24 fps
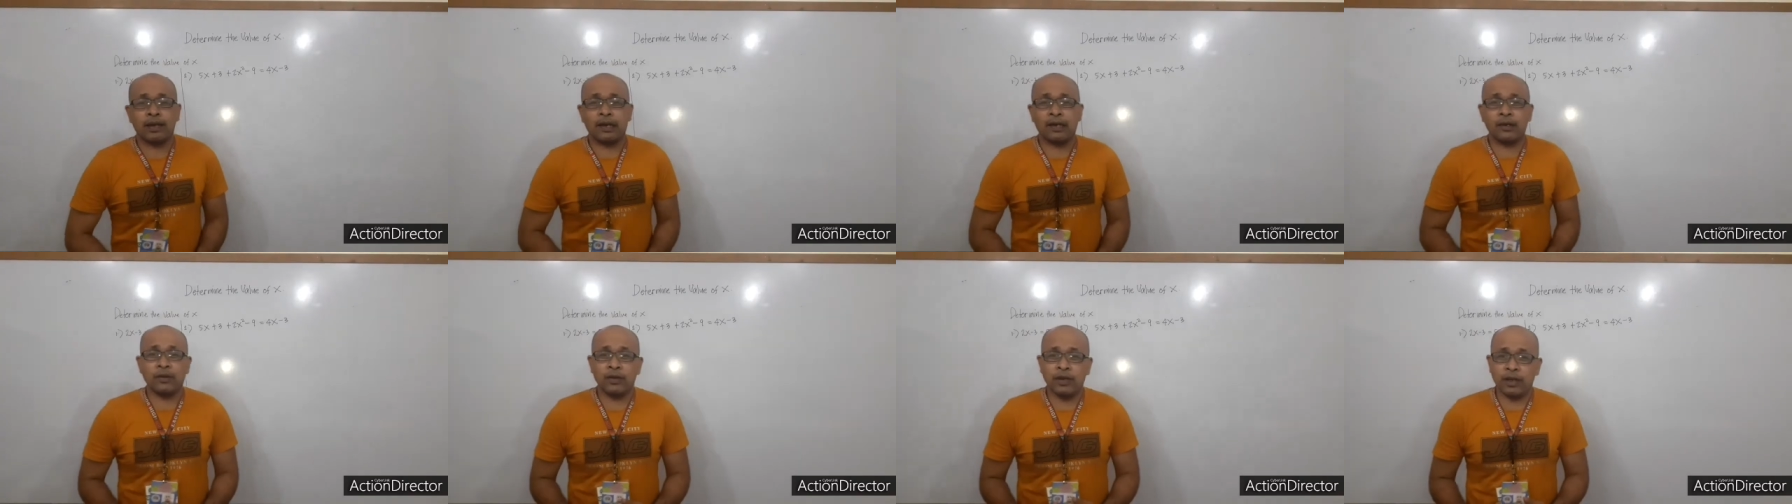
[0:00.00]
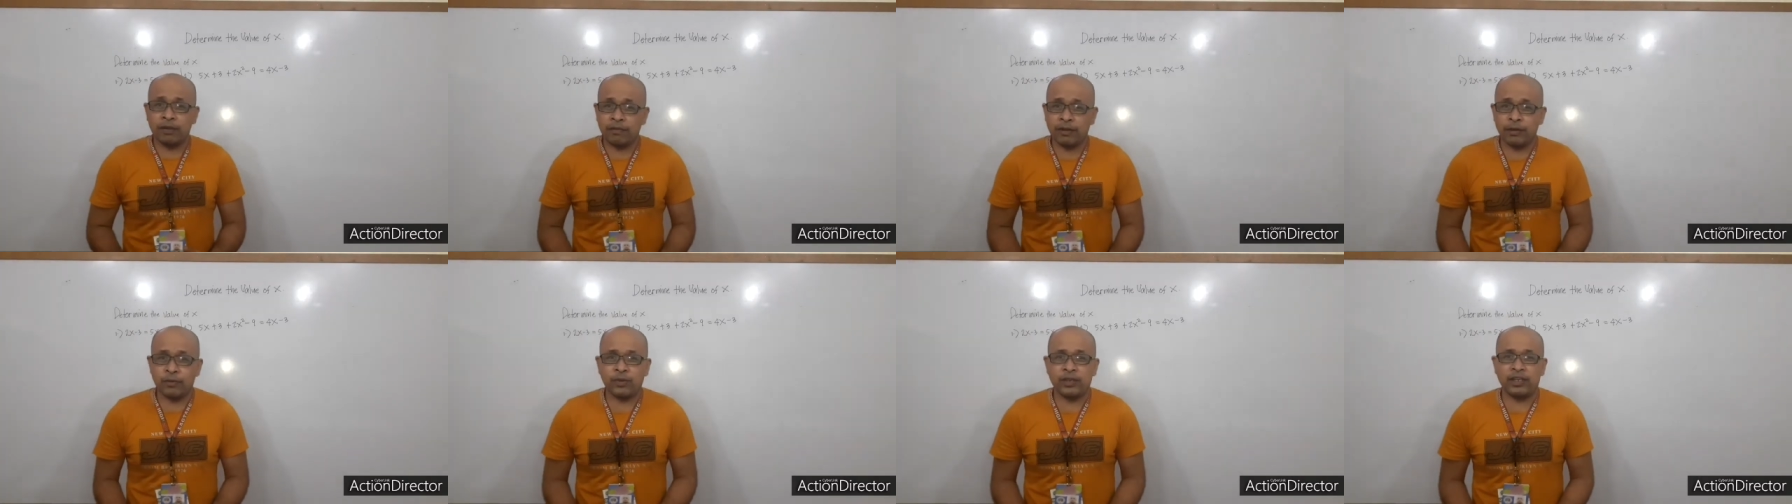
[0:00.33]

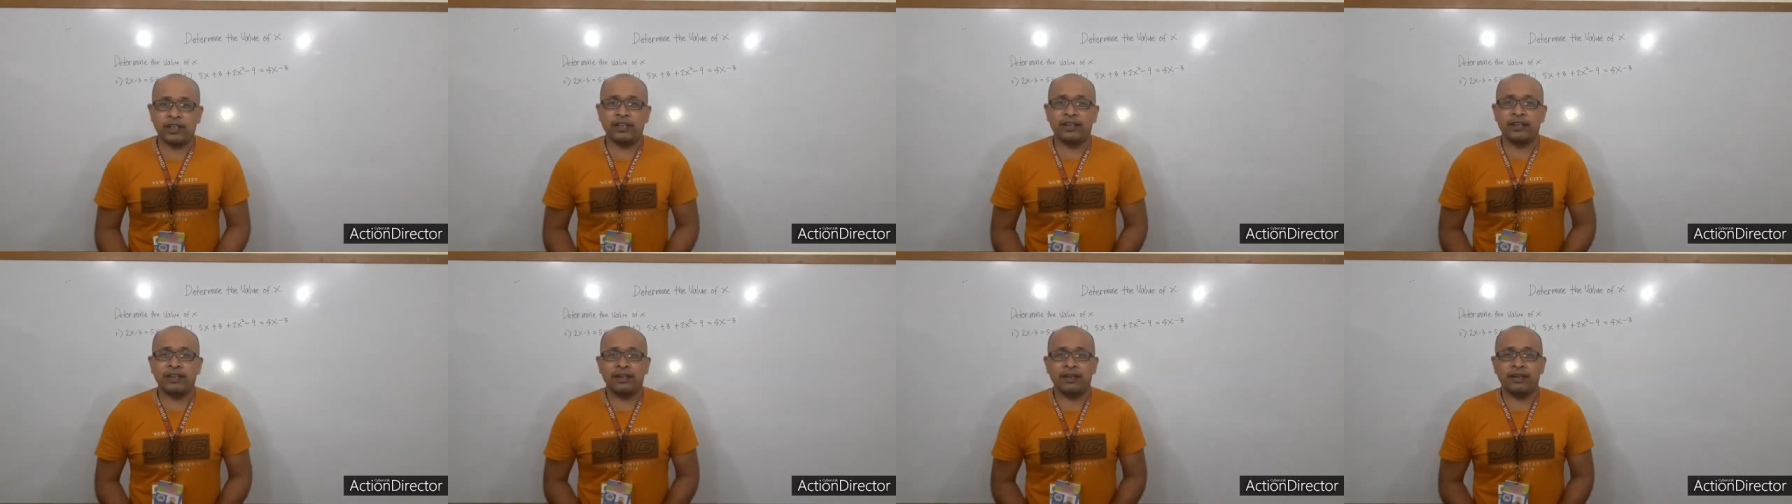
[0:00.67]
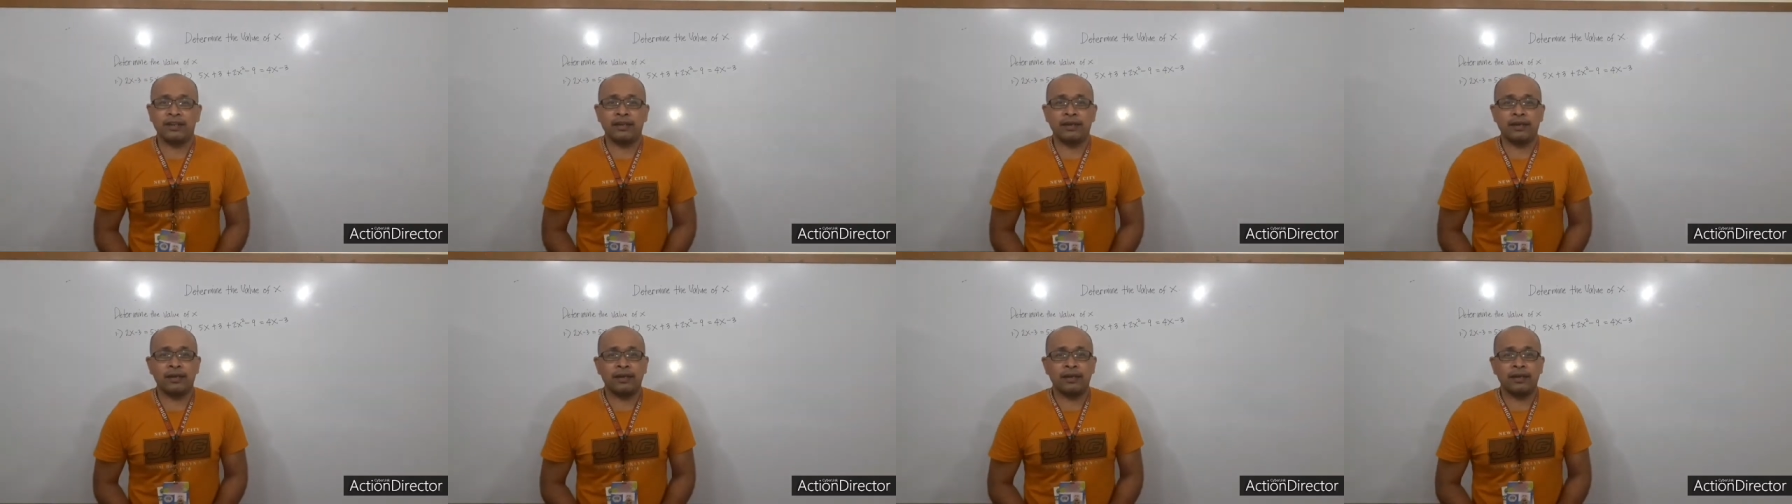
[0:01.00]
Hello everyone,
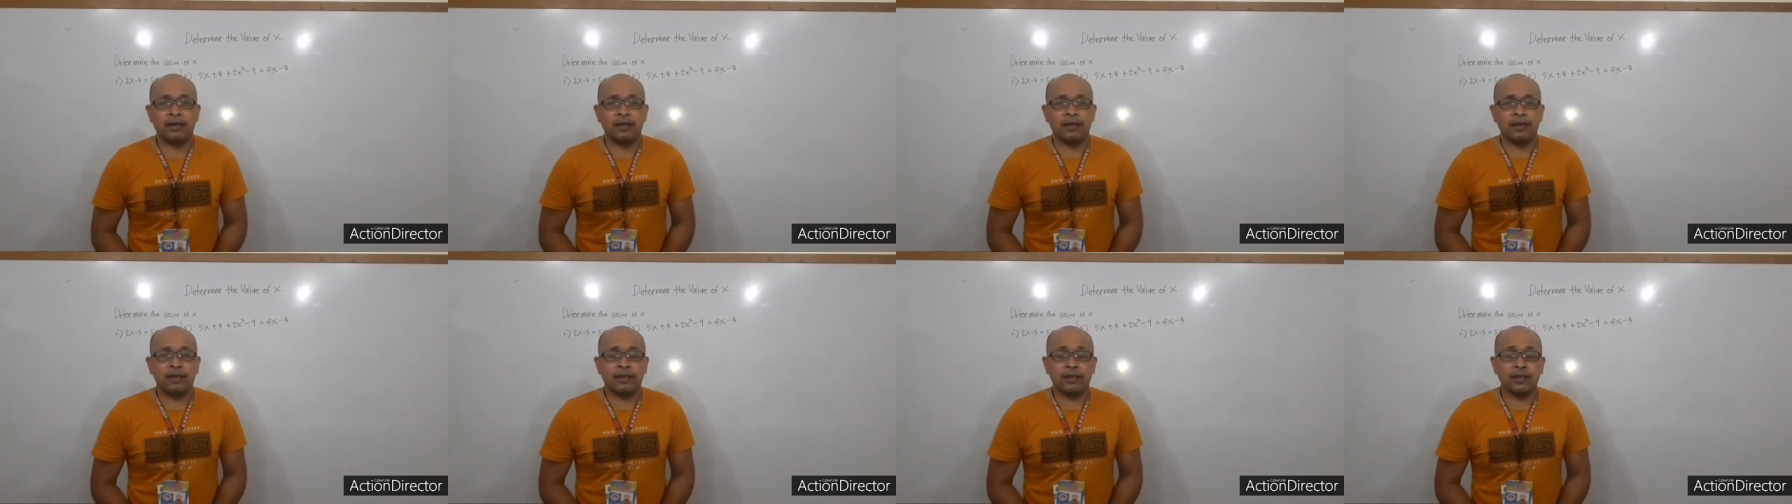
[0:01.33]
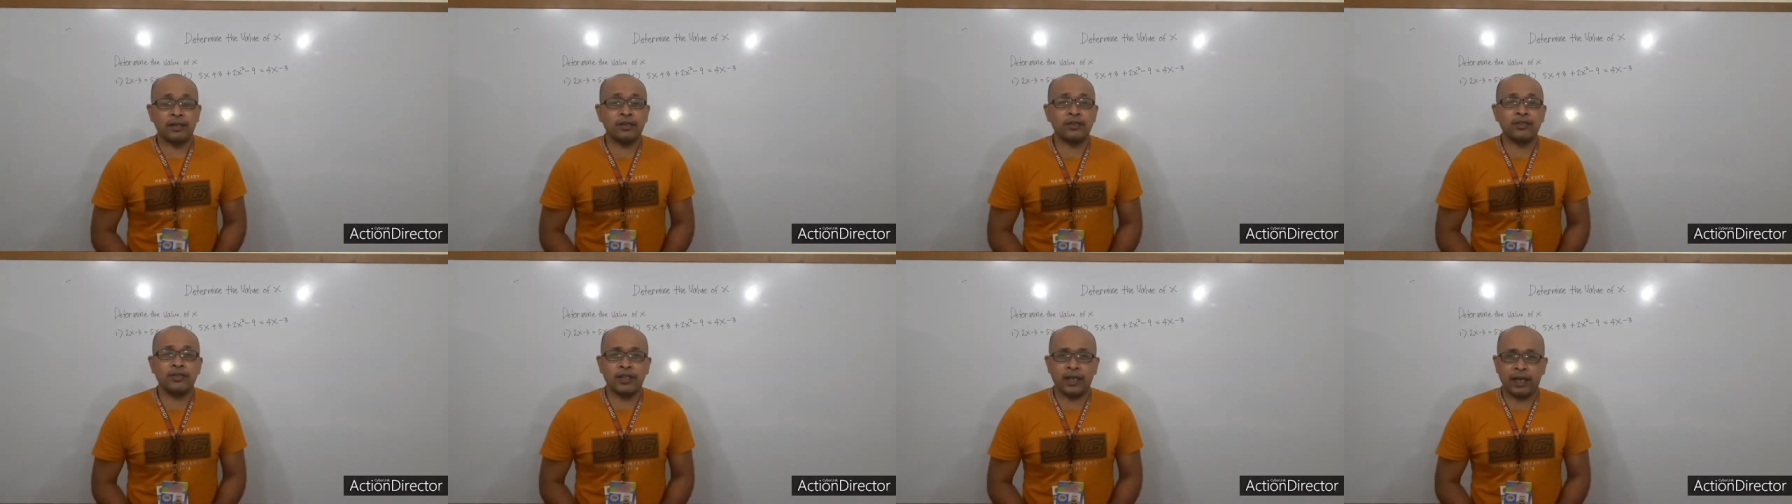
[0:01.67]

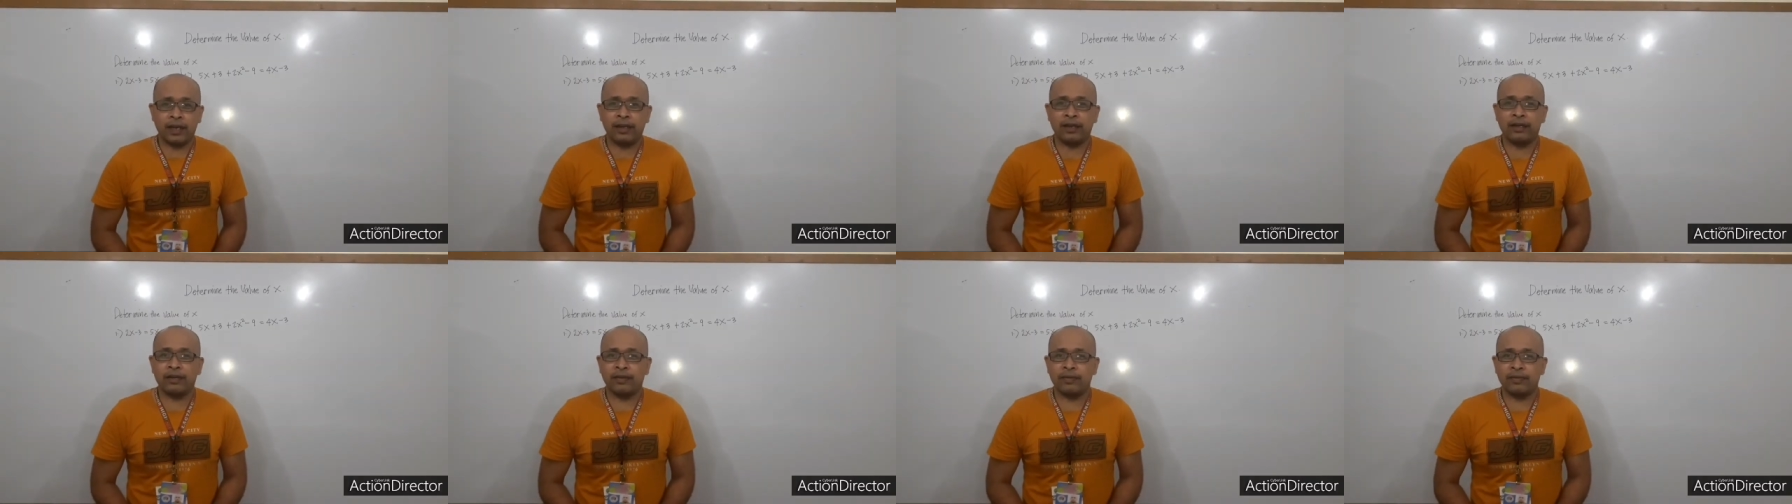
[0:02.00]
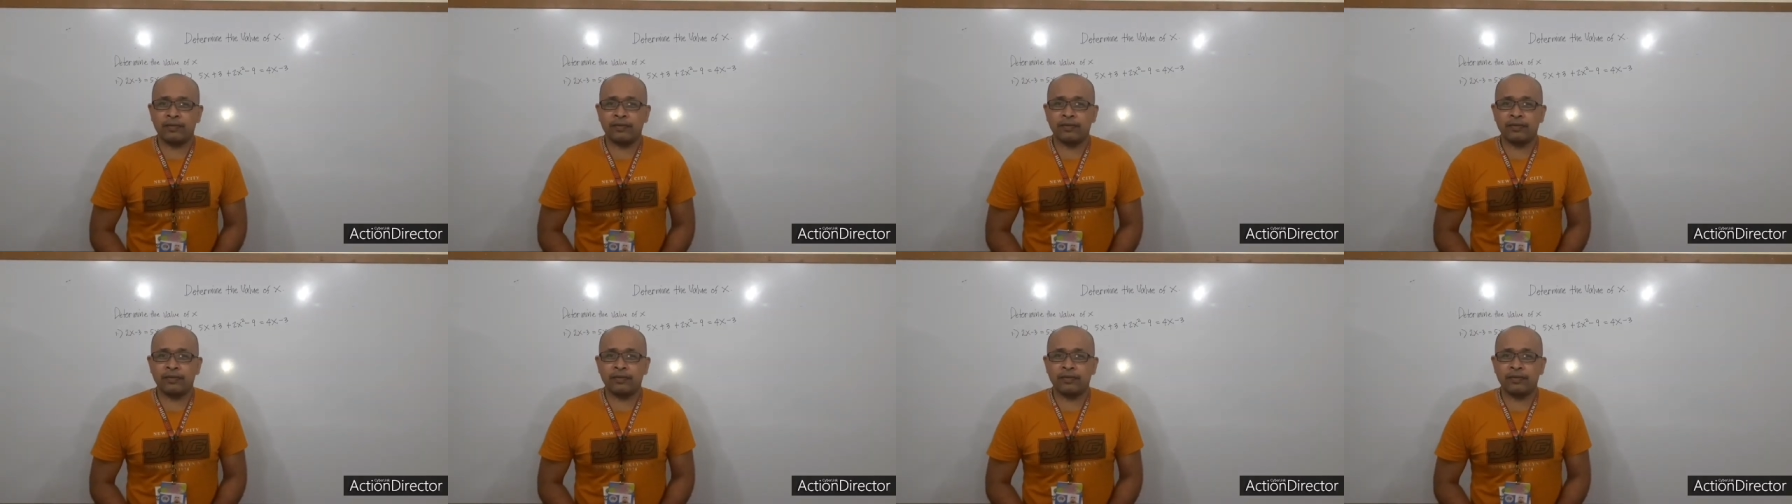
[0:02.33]
good day.